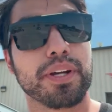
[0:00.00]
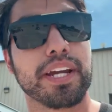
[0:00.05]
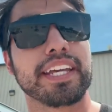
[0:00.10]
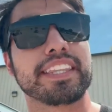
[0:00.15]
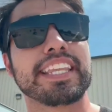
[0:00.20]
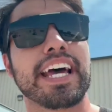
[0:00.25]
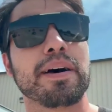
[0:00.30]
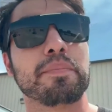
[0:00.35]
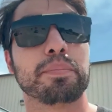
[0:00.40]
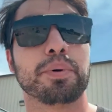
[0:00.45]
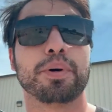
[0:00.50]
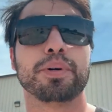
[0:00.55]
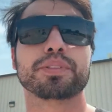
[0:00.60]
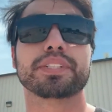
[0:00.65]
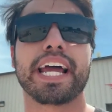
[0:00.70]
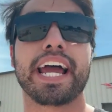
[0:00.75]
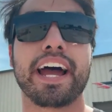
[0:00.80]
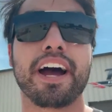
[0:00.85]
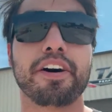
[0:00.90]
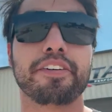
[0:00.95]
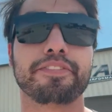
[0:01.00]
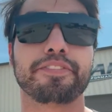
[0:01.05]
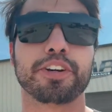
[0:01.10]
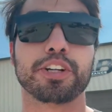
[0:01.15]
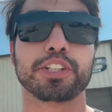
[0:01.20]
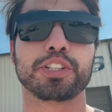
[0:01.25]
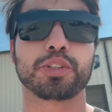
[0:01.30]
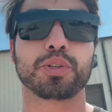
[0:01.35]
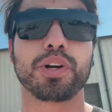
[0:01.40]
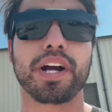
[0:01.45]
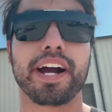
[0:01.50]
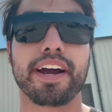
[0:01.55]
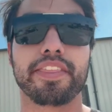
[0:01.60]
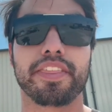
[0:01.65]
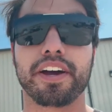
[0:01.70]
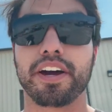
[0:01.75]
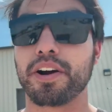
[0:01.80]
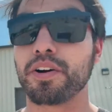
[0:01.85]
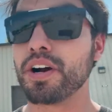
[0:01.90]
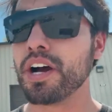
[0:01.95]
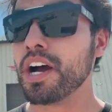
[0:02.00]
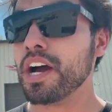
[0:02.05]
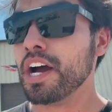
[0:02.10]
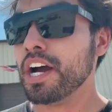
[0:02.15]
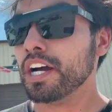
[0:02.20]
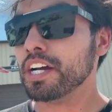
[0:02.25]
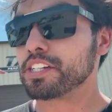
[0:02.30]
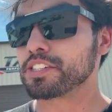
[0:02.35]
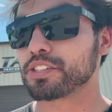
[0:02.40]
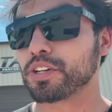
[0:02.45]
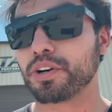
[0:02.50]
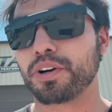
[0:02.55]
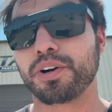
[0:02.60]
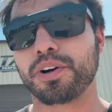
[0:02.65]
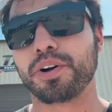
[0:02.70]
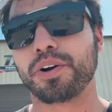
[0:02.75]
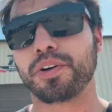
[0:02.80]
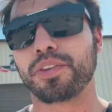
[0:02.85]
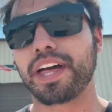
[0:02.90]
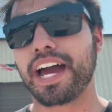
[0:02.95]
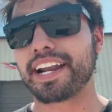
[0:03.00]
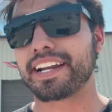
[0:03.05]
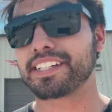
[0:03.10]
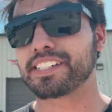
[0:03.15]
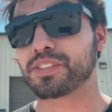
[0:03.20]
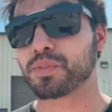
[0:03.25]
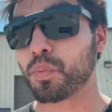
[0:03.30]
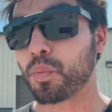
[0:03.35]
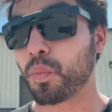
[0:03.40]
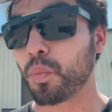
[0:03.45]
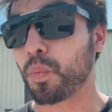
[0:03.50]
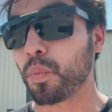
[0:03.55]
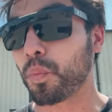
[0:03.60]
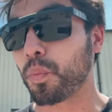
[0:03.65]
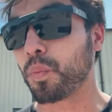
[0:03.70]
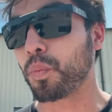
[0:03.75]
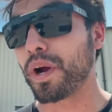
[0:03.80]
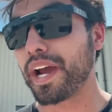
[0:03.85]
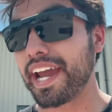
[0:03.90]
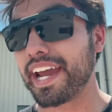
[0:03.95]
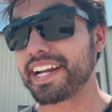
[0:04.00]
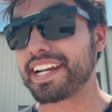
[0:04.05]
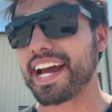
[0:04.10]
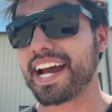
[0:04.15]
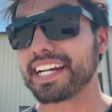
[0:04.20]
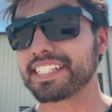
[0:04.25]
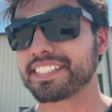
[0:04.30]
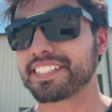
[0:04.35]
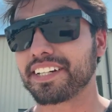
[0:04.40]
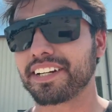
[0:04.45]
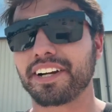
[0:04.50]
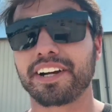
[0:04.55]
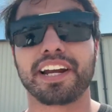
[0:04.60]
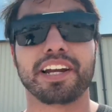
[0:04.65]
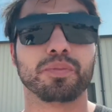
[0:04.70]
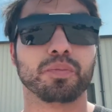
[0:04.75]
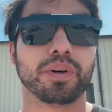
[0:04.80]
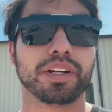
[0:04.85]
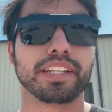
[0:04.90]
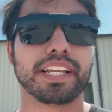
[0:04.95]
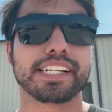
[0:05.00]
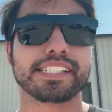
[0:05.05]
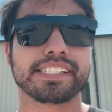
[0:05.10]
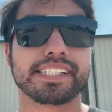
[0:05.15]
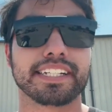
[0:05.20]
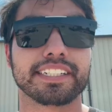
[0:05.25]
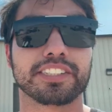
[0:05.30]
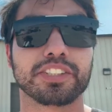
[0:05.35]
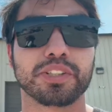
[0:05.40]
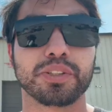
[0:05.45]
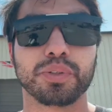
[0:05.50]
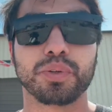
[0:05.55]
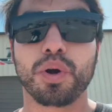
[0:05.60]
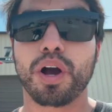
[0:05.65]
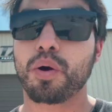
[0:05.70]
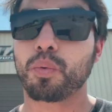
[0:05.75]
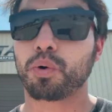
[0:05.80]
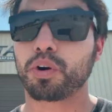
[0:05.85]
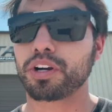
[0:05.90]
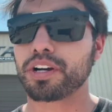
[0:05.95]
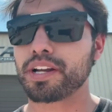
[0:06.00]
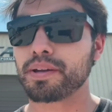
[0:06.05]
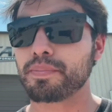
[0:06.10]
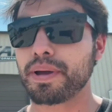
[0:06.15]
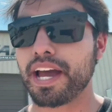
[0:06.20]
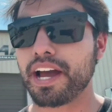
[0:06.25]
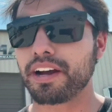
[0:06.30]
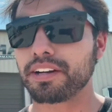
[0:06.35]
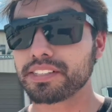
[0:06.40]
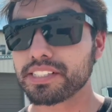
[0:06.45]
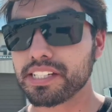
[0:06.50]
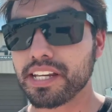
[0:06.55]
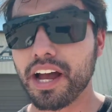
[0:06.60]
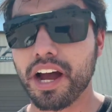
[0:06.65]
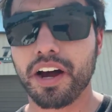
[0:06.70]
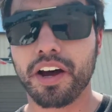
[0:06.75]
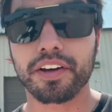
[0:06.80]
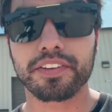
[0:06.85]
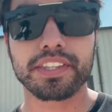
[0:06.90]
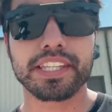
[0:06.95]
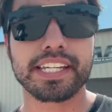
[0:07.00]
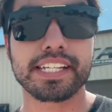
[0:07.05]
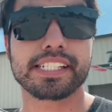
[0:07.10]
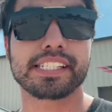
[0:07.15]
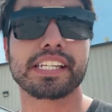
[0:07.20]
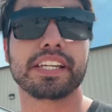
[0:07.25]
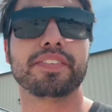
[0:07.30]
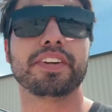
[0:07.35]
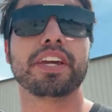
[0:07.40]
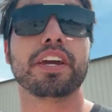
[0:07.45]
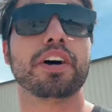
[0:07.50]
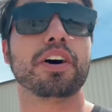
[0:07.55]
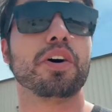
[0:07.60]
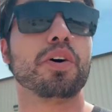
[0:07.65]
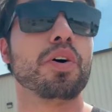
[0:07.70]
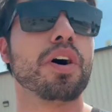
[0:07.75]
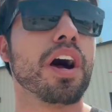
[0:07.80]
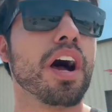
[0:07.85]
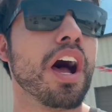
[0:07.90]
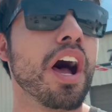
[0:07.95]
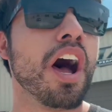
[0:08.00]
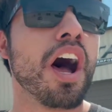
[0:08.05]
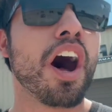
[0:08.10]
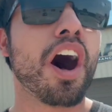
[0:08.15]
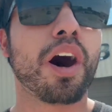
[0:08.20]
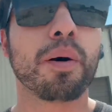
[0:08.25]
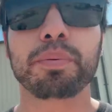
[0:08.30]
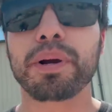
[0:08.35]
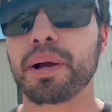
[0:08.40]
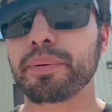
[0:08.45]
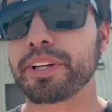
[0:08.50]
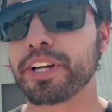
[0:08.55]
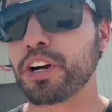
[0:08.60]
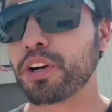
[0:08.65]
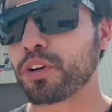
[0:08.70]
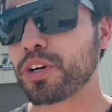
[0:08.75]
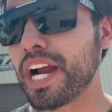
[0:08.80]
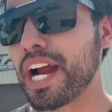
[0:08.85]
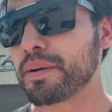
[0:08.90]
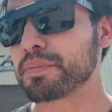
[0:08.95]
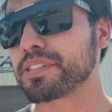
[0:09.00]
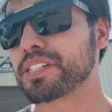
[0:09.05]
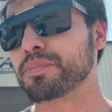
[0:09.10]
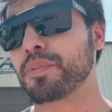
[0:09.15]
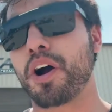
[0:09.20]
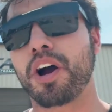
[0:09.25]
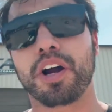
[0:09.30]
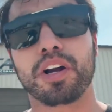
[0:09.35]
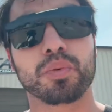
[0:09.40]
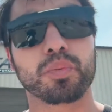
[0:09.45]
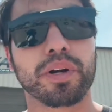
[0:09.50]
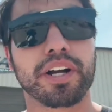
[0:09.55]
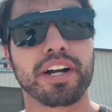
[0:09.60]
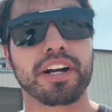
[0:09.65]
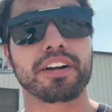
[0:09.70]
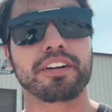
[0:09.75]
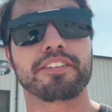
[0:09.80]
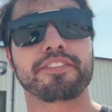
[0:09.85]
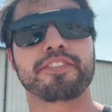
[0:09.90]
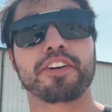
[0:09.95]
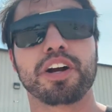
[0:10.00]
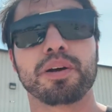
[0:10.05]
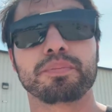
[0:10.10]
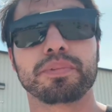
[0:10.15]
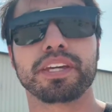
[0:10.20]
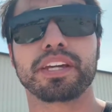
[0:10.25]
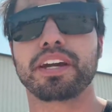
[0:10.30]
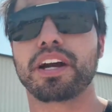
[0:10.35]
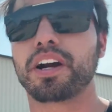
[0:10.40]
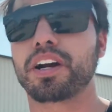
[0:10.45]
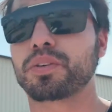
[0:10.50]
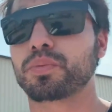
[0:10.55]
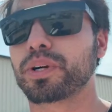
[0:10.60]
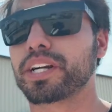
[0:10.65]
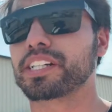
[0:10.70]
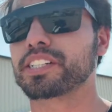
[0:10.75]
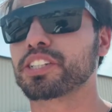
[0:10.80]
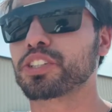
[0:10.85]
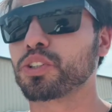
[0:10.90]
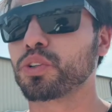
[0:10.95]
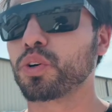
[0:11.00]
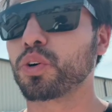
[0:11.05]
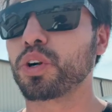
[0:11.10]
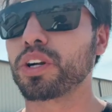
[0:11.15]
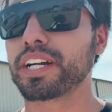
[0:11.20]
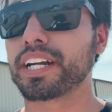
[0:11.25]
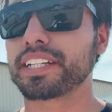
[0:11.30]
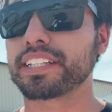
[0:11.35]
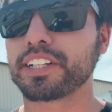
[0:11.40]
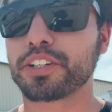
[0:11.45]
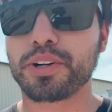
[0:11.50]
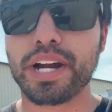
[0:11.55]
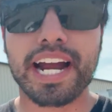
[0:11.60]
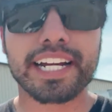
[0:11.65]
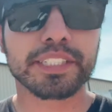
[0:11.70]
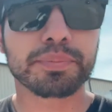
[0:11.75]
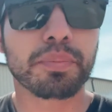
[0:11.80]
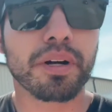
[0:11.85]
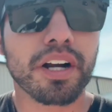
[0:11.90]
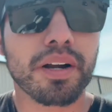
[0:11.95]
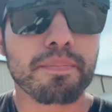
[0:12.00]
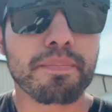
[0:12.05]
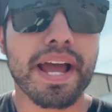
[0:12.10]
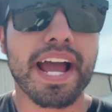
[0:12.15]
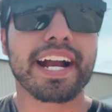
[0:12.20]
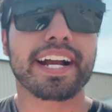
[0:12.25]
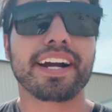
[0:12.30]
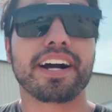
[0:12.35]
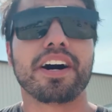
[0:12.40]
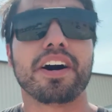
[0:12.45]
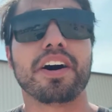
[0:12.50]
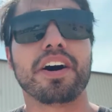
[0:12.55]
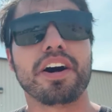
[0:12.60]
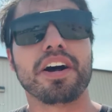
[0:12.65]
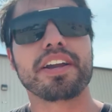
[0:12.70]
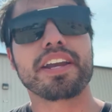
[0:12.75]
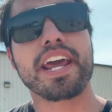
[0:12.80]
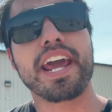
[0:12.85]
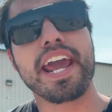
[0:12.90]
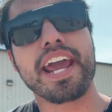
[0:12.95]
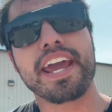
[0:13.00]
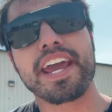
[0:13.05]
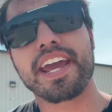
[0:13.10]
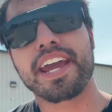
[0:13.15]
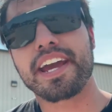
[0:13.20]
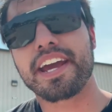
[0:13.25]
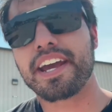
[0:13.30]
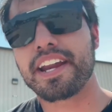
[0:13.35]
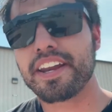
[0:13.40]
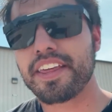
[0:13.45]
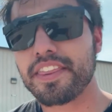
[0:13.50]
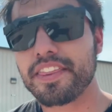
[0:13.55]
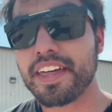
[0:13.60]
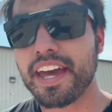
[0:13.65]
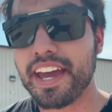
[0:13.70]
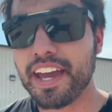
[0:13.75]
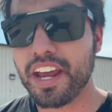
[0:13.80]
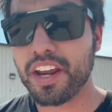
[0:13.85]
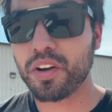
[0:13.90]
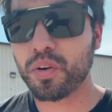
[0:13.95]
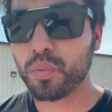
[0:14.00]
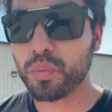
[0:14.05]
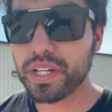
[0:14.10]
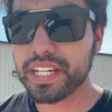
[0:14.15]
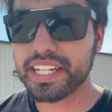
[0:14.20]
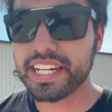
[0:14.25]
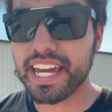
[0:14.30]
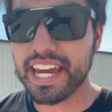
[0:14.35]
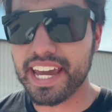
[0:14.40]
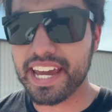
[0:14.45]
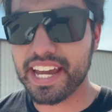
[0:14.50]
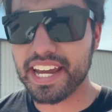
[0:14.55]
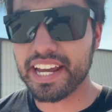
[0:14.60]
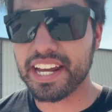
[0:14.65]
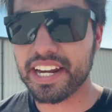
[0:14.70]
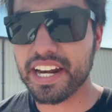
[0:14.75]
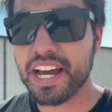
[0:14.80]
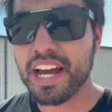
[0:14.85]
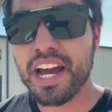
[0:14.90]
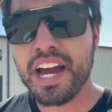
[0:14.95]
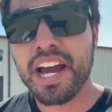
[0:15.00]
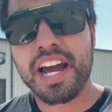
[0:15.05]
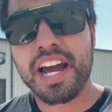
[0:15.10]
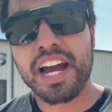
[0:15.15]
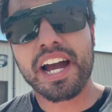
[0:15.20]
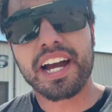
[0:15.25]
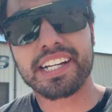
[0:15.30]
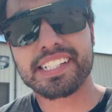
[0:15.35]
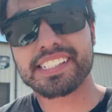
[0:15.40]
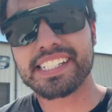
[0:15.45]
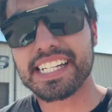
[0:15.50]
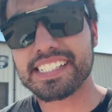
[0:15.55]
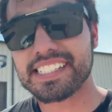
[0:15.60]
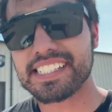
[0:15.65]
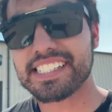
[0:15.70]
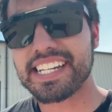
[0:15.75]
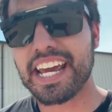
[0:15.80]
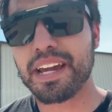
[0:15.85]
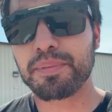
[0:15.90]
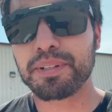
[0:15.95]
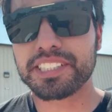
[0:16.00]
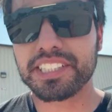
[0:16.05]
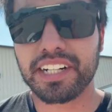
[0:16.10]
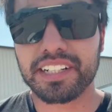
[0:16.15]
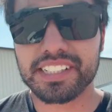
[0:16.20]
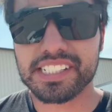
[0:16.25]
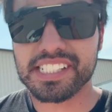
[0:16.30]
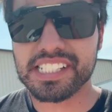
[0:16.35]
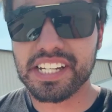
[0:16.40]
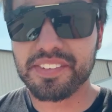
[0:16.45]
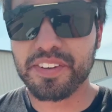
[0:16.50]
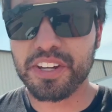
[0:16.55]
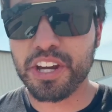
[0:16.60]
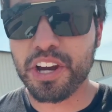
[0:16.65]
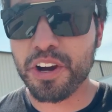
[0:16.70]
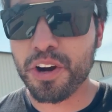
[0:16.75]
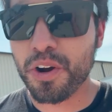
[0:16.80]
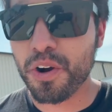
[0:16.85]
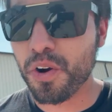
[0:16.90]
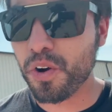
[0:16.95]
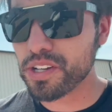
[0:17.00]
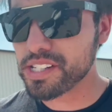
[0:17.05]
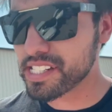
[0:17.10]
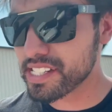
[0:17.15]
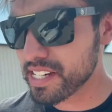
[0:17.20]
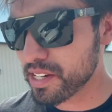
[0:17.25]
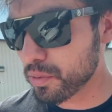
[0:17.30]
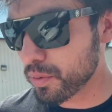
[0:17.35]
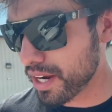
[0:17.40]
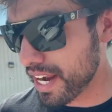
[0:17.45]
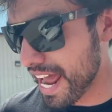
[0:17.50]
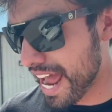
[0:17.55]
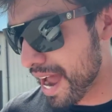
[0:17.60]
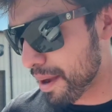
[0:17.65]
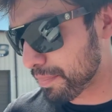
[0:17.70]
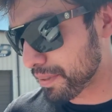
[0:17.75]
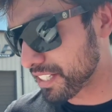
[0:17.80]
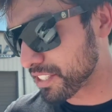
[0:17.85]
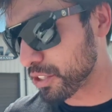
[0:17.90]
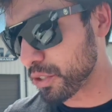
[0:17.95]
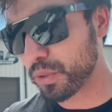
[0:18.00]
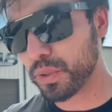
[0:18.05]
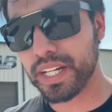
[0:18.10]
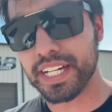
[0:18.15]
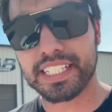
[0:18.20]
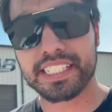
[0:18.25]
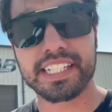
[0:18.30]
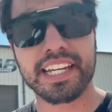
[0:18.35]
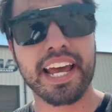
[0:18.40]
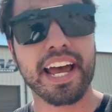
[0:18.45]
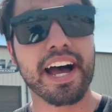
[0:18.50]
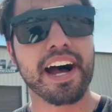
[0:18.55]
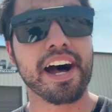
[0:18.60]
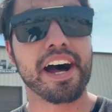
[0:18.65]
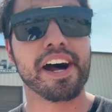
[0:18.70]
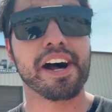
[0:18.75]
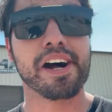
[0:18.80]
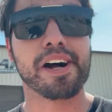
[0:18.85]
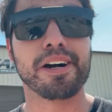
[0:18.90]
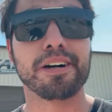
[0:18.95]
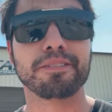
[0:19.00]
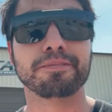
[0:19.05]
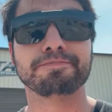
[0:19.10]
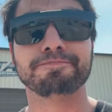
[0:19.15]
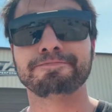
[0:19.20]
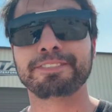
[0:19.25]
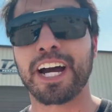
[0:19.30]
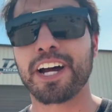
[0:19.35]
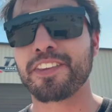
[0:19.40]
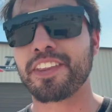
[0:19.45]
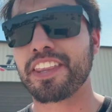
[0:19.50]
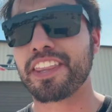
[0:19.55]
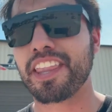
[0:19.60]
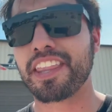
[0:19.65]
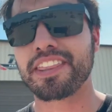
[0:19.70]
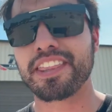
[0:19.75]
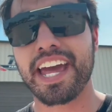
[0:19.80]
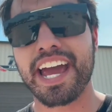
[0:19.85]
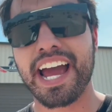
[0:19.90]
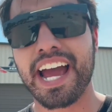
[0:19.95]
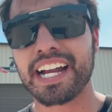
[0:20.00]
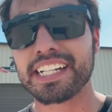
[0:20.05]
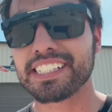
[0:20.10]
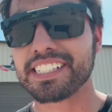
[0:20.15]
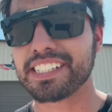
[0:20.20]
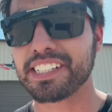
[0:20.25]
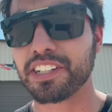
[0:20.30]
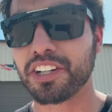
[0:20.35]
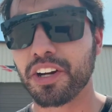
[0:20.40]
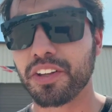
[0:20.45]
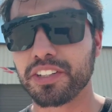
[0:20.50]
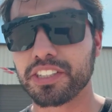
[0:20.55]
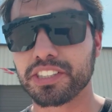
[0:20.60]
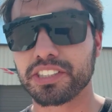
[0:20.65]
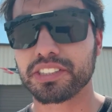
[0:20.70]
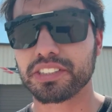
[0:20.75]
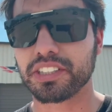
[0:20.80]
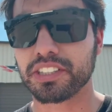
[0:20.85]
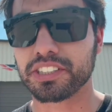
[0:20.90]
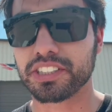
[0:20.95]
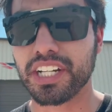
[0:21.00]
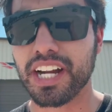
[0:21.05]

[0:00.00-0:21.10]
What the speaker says: get that bolt out first try though, so that is way nicer and one less thing to worry about on the CVO. I'll probably go grab some hardware from the hardware store, get the crash bar back on, and then we can assess the damage on the CVO, see what happened to it. Other than that, you know, there's